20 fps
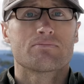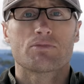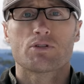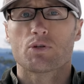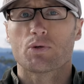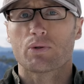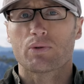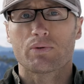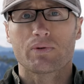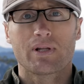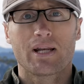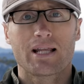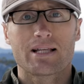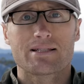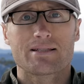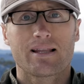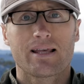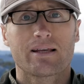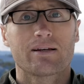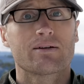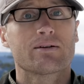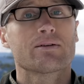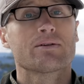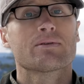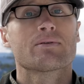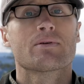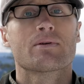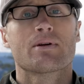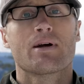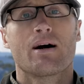Two or three days
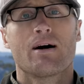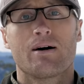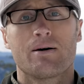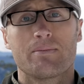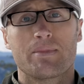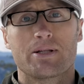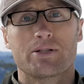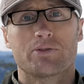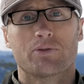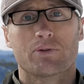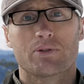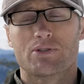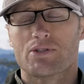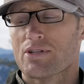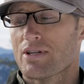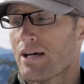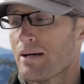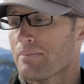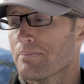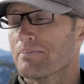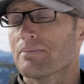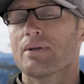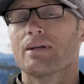later, on my doorstep.